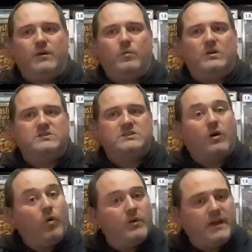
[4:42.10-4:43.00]
watched
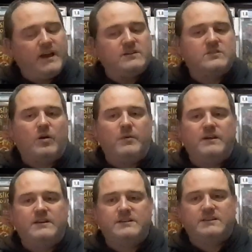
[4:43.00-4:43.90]
Whole Year
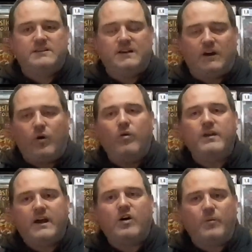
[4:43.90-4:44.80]
Comics
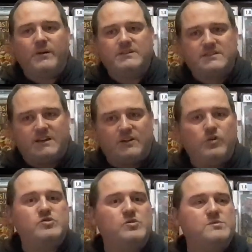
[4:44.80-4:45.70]

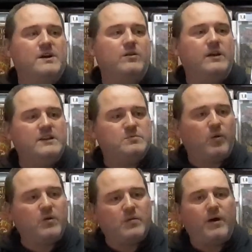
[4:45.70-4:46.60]
YouTube channel, he's
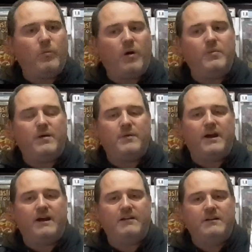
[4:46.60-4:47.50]
spoken about
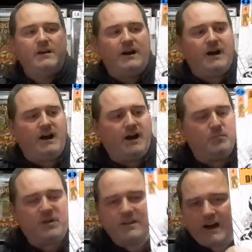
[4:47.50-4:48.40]
Wombatman.
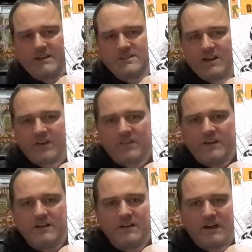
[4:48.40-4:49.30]
Big Nasty, I
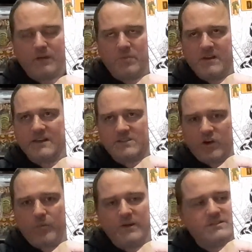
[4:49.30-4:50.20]
think, Big Nasty
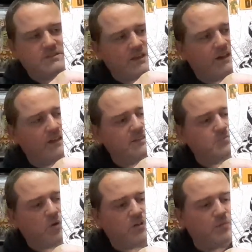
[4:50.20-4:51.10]
Comics, he's
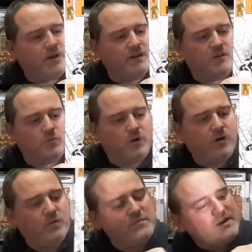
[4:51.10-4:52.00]
spoken about it as
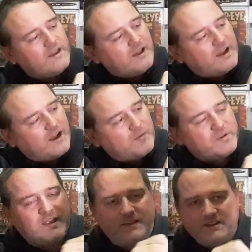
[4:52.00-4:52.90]
well. But
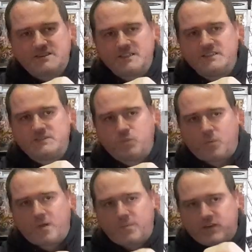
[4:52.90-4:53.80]
yeah, this is
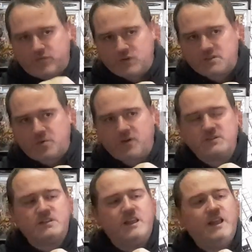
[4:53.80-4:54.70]
Wombatman's first
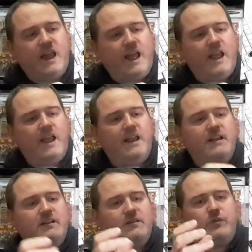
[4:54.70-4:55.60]
appearance,
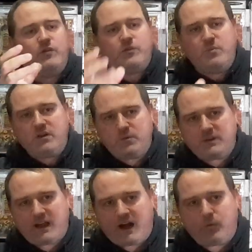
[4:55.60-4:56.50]
and if you're familiar with
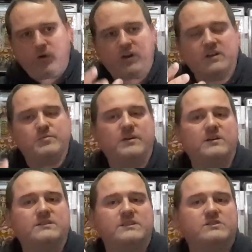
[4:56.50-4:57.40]
the artwork, it's
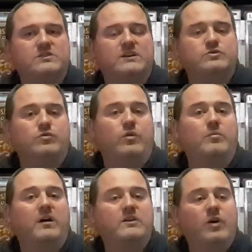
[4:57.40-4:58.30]
because it's drawn
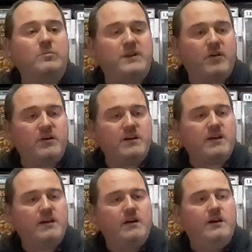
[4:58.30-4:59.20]
by Tom
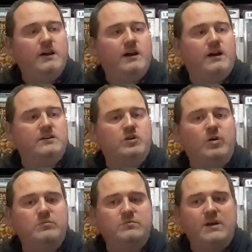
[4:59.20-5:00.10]
Derenick,
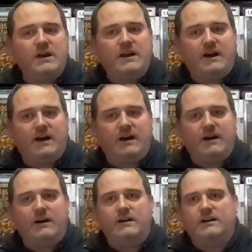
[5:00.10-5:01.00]
Tom
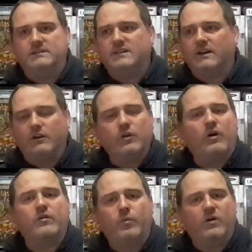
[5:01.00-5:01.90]
has done a
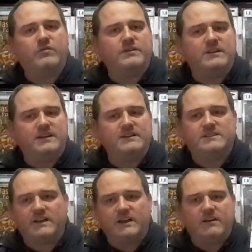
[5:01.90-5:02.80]
lot of work for the
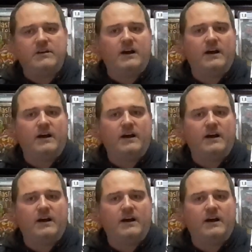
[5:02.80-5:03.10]
DC